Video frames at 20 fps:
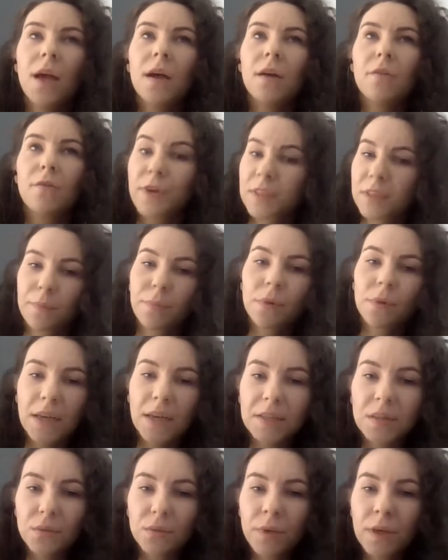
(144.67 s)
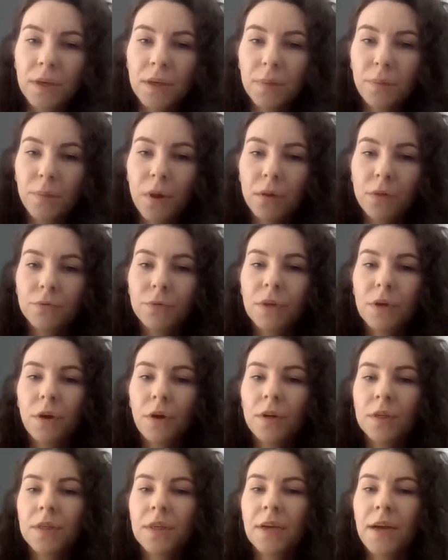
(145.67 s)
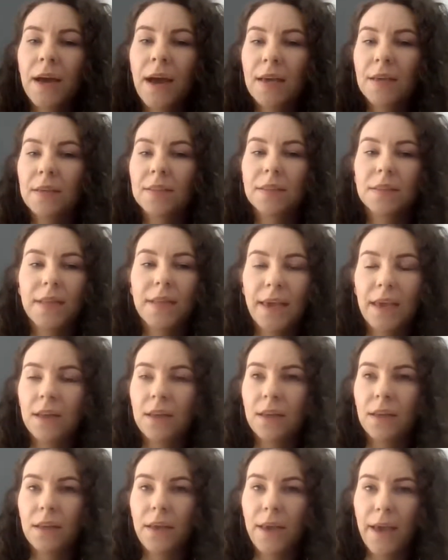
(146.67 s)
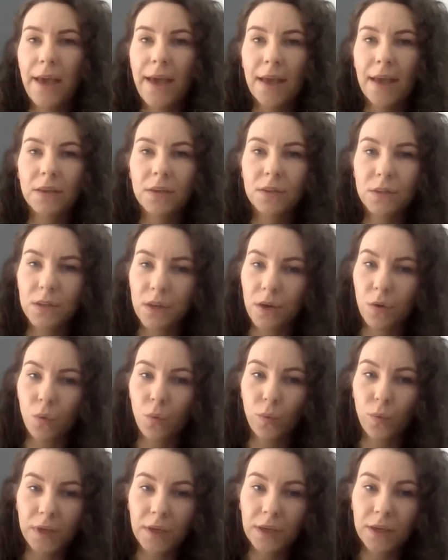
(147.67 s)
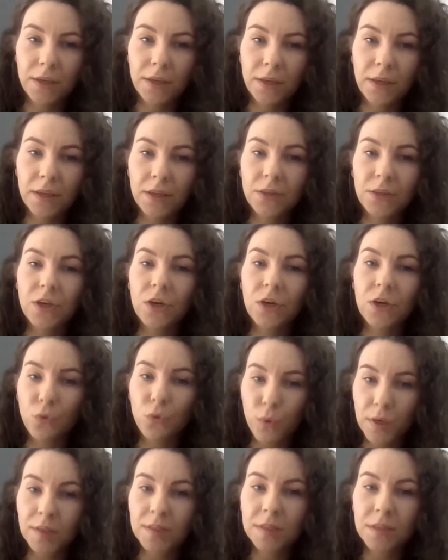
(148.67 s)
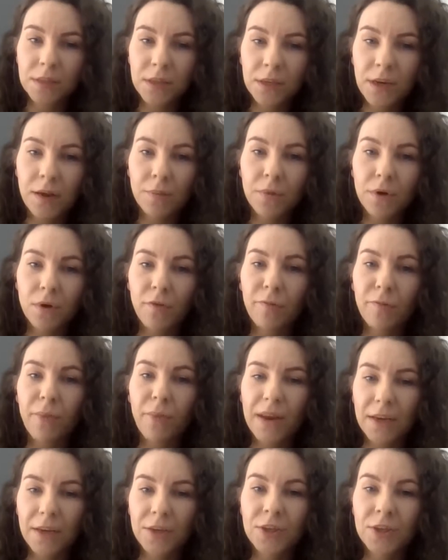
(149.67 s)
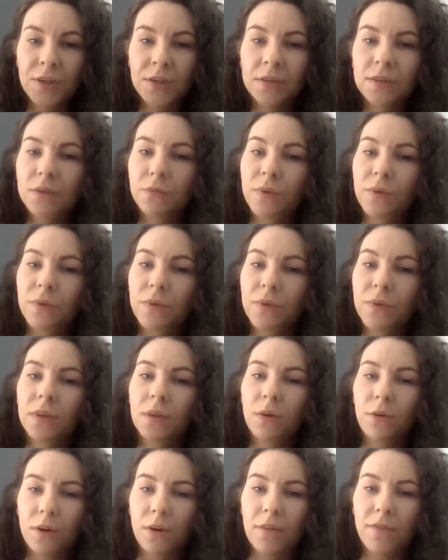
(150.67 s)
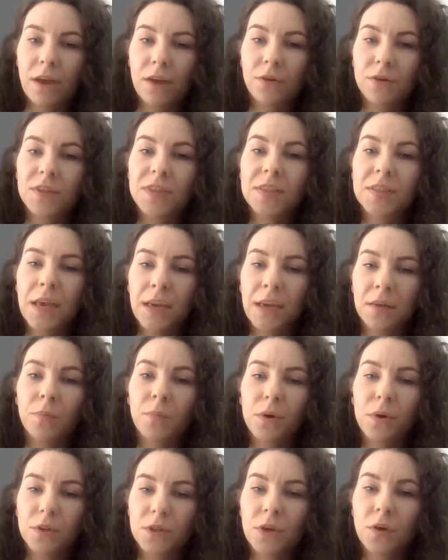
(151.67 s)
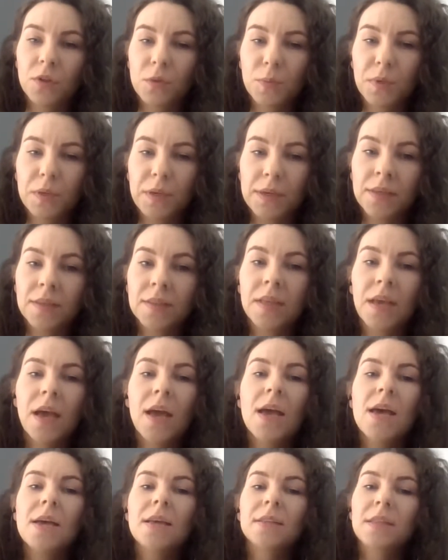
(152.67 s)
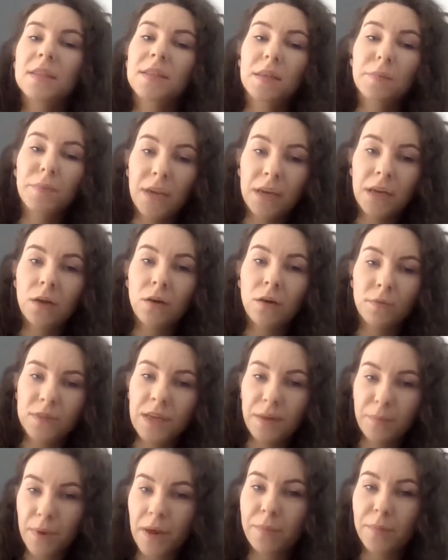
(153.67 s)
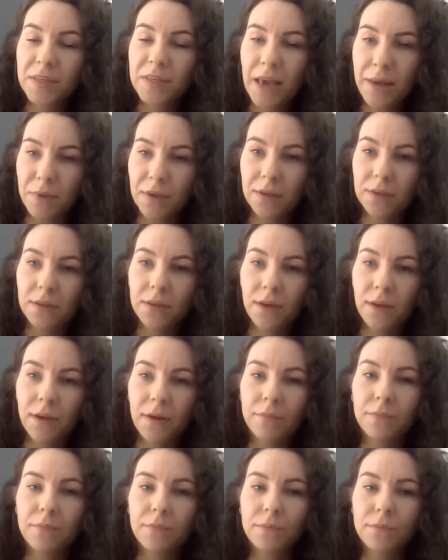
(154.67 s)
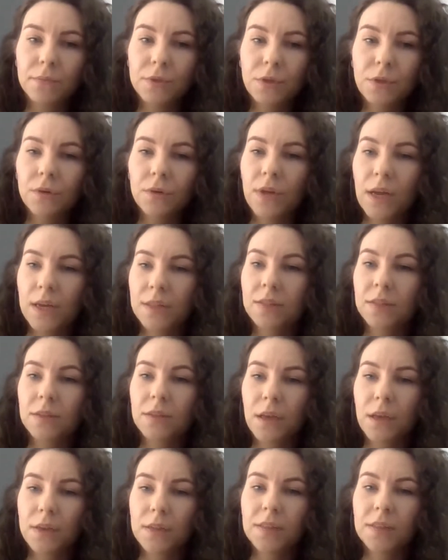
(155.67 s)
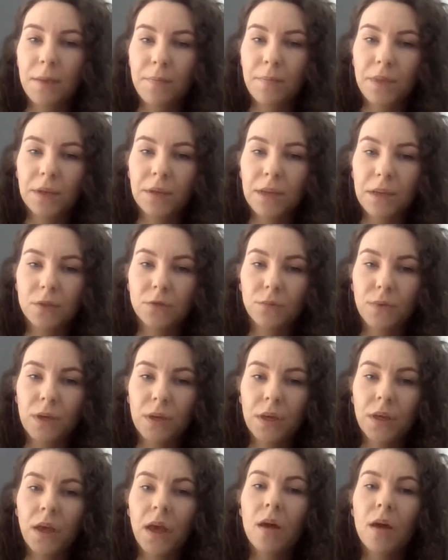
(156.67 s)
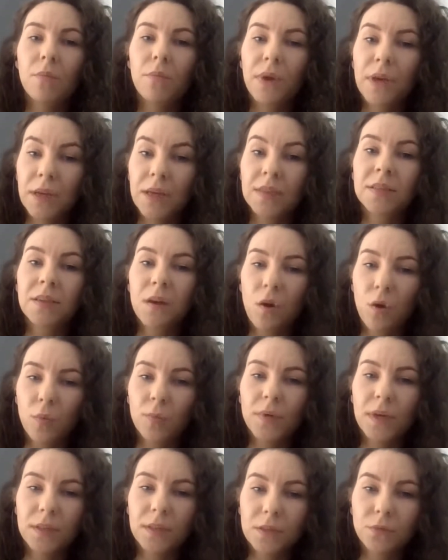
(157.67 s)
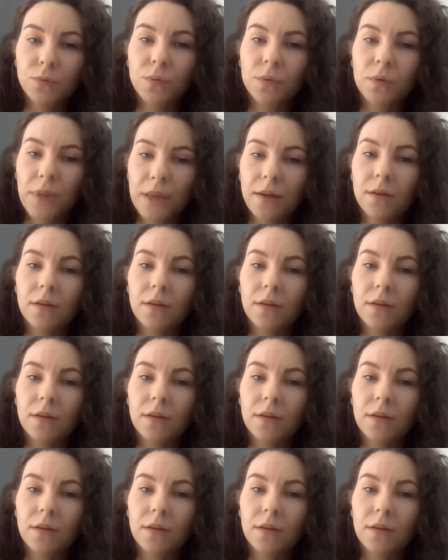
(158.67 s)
For example, last week, Poland recorded the highest daily and weekly decrease in the number of patients with coronavirus staying in Polish hospitals since the beginning of the epidemic. So that's something that really brings us hope that it will